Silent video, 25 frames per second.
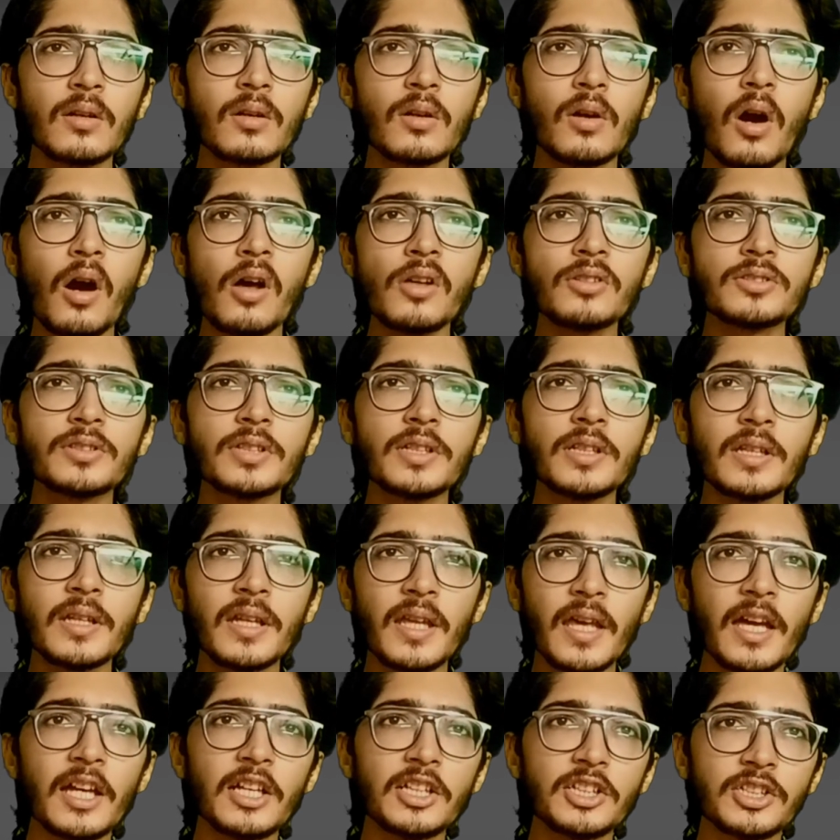Cost in
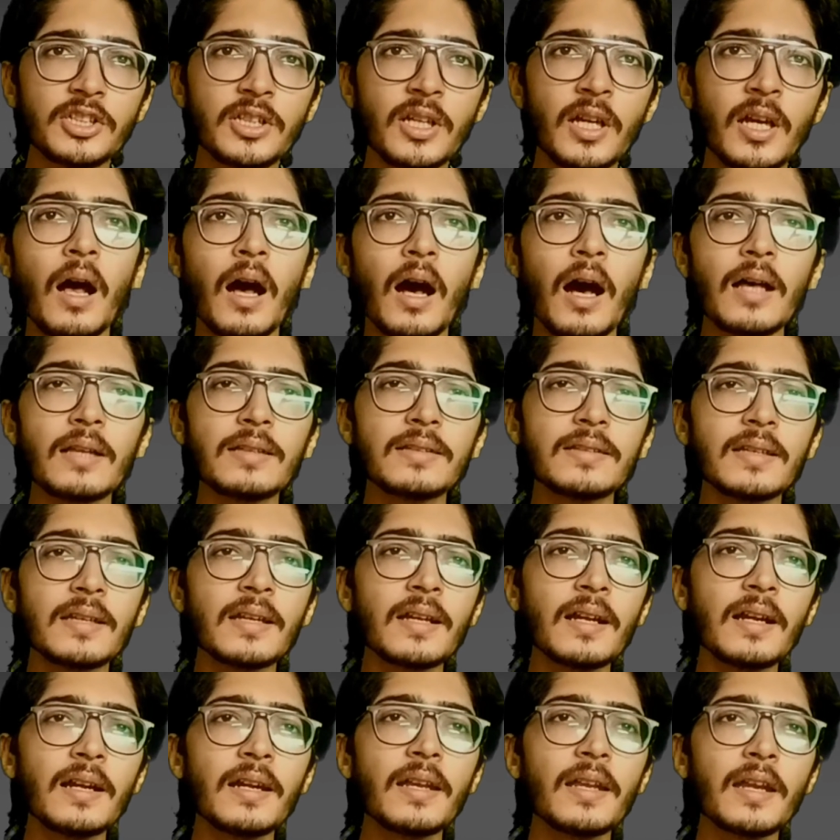cash. A
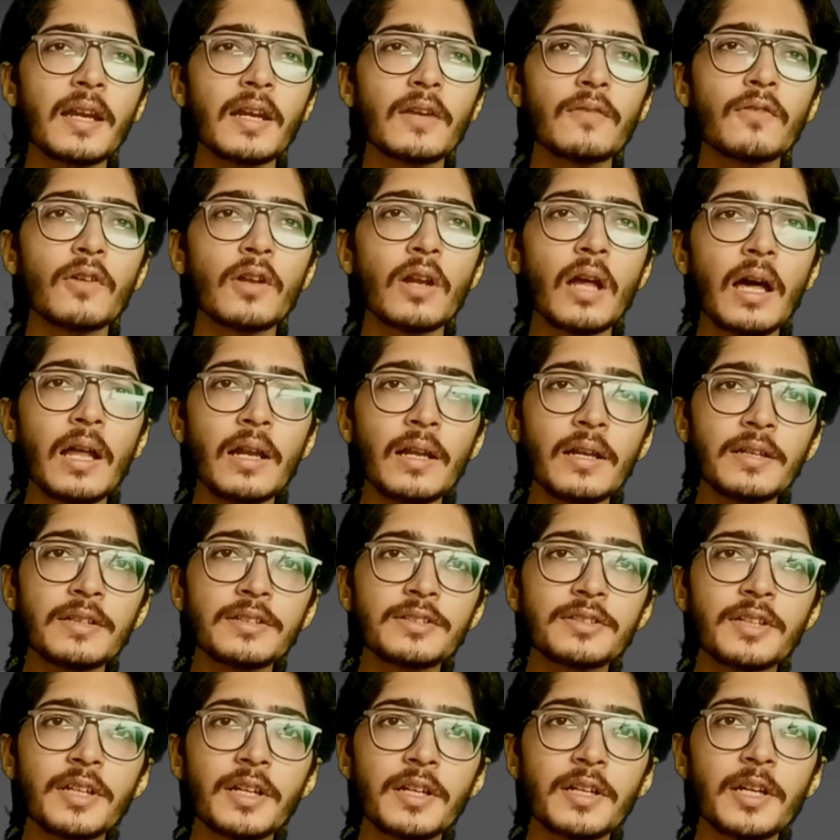single ticket for
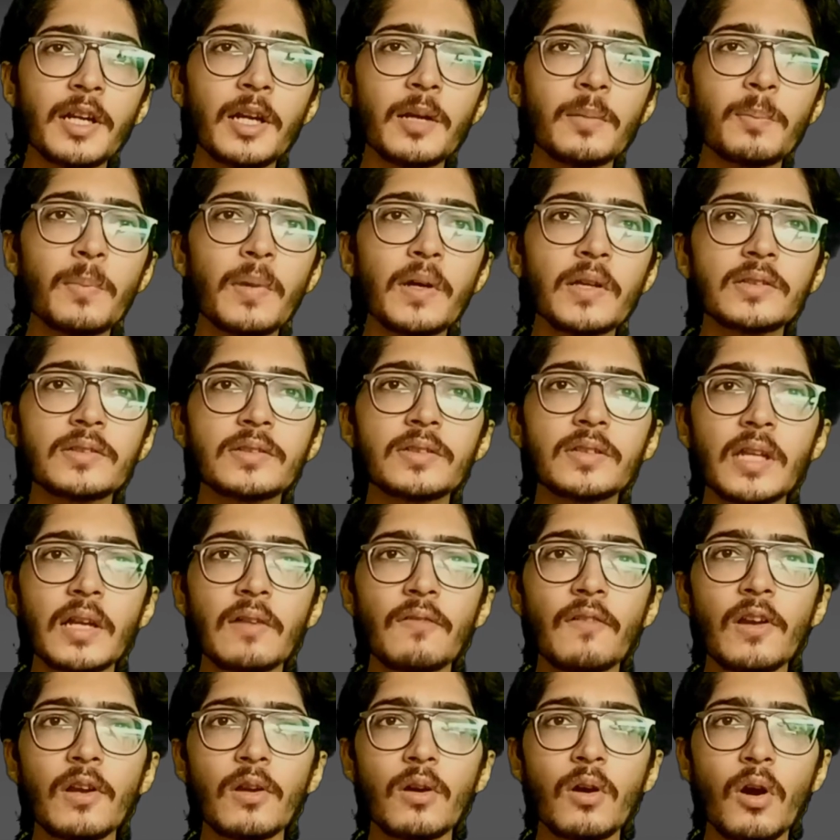unrestricted bus
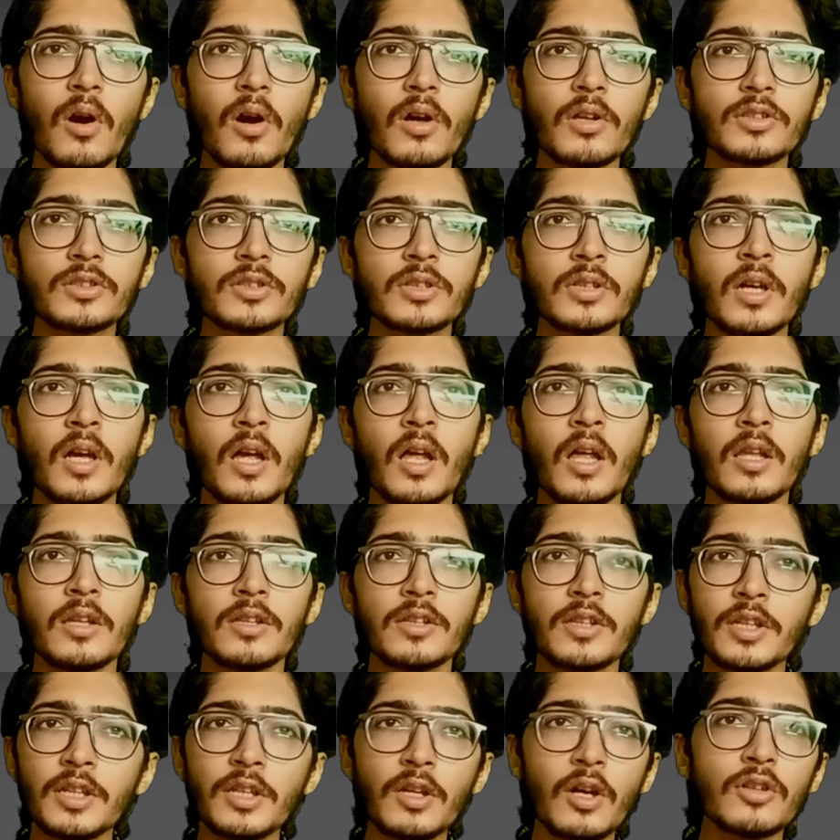travel cost
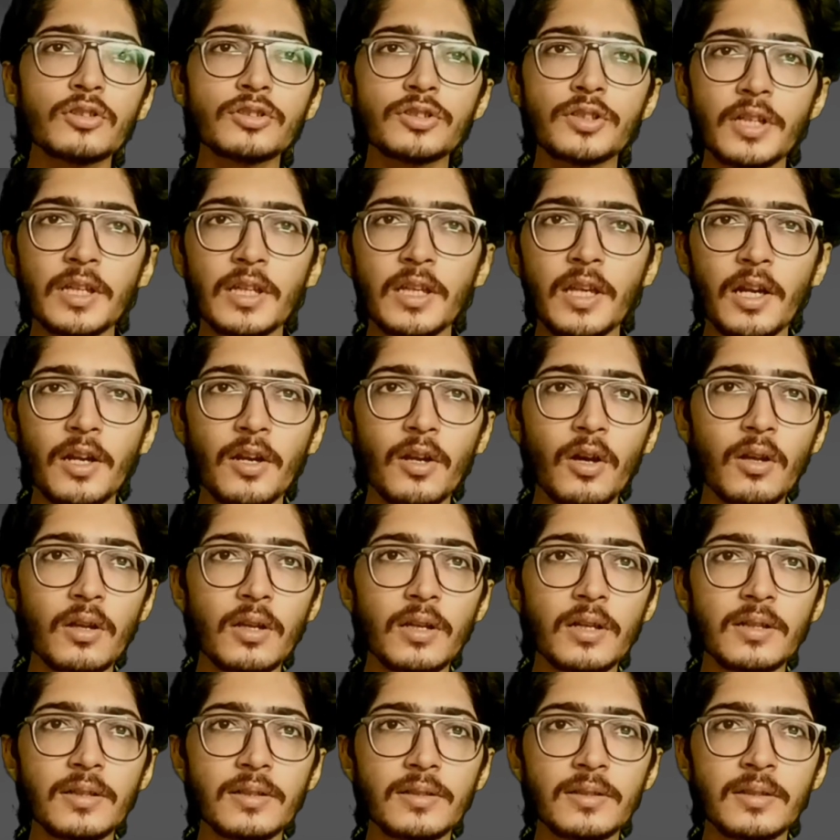3 Australian
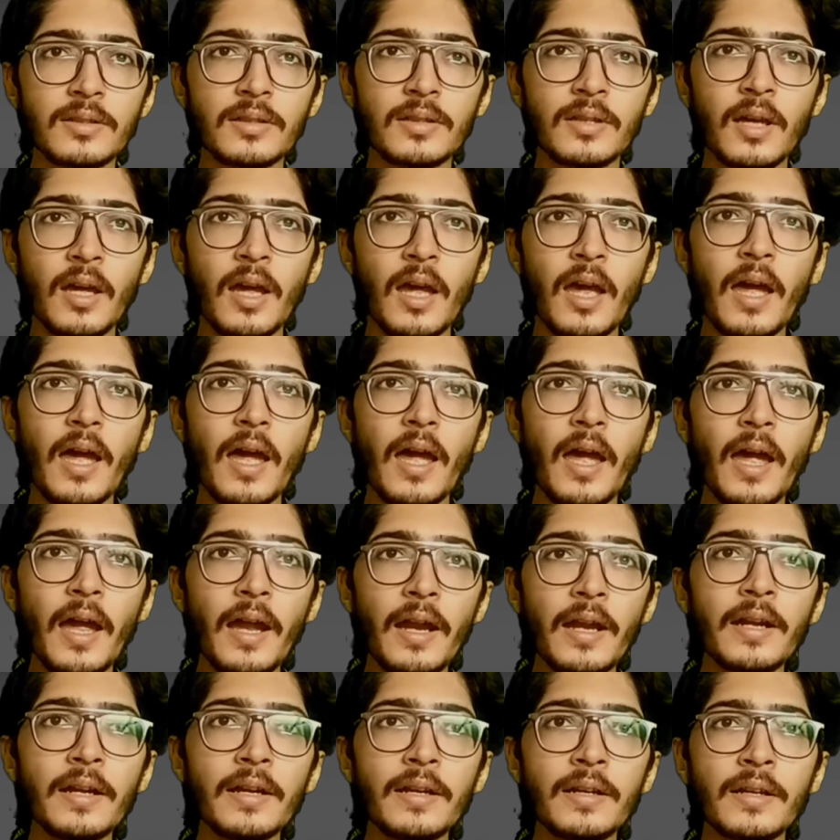dollars,
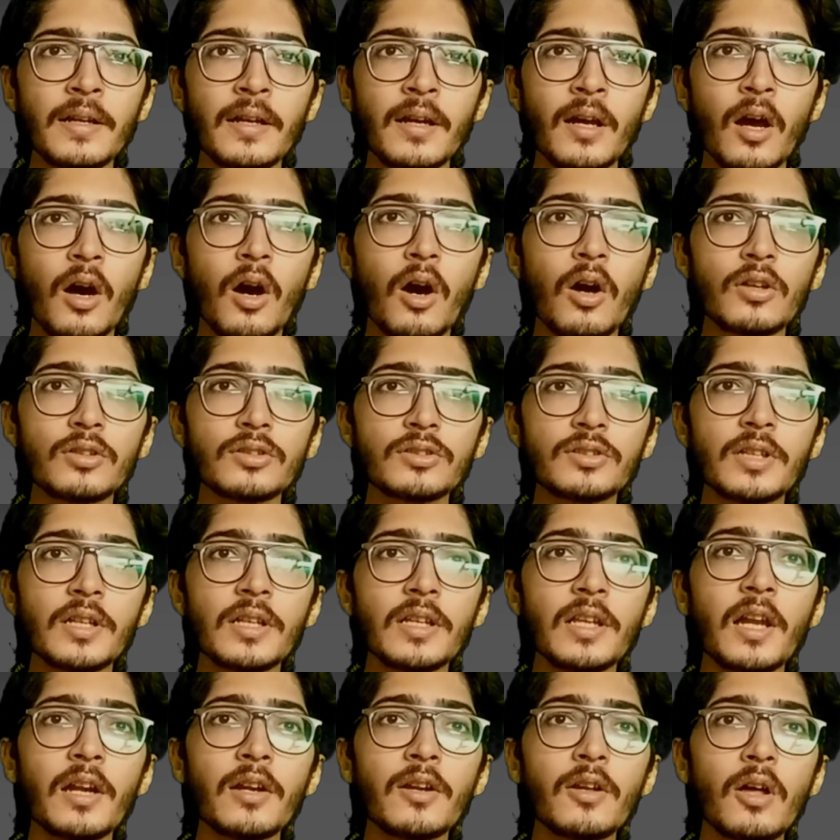and
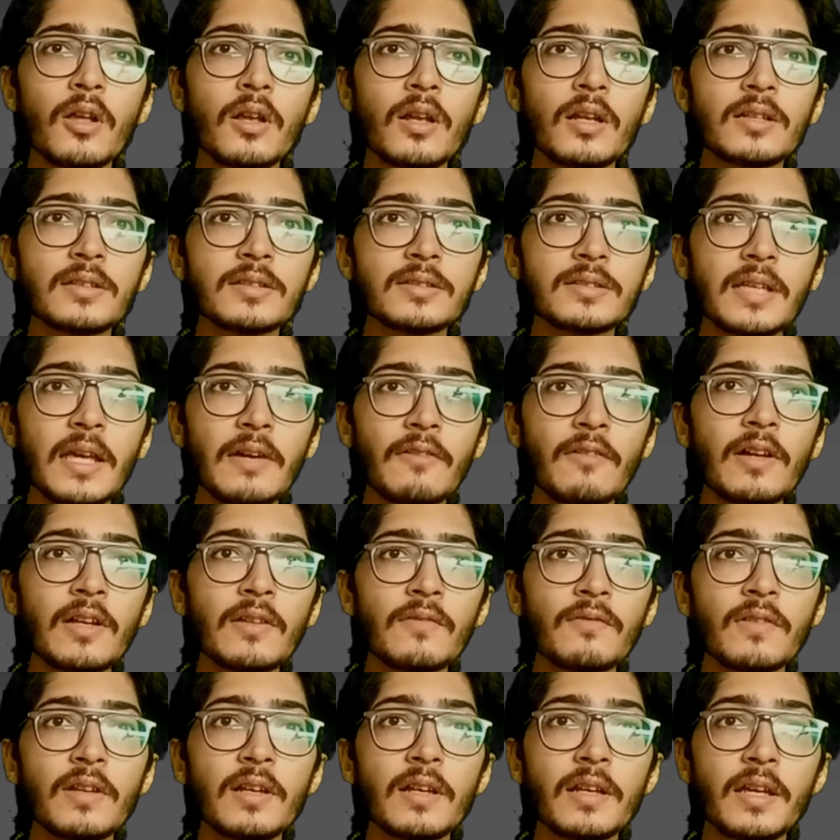Australian dollar
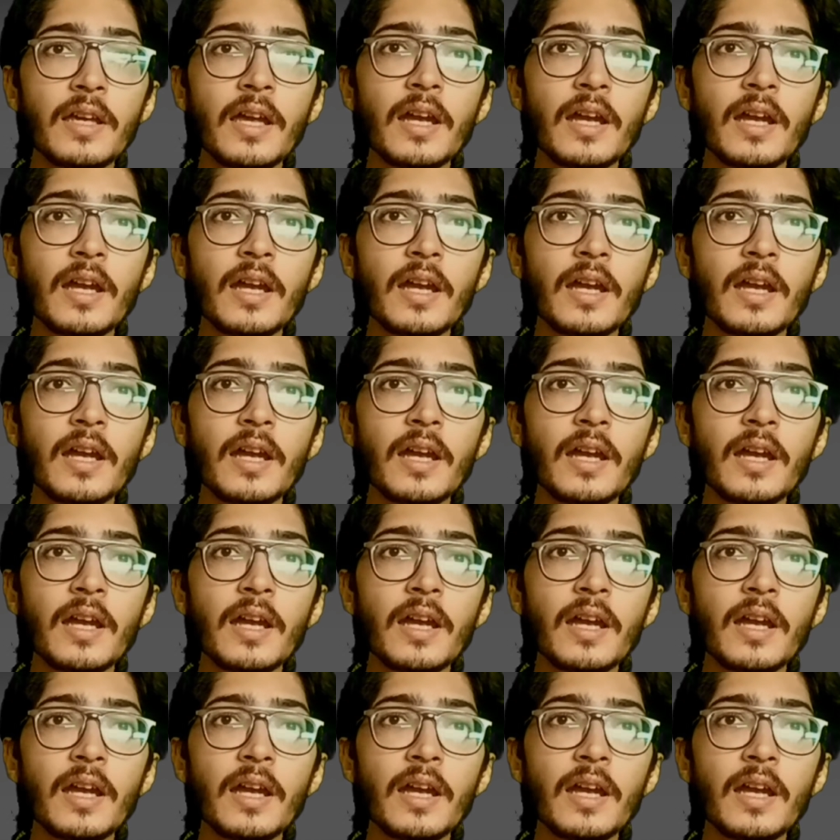7 will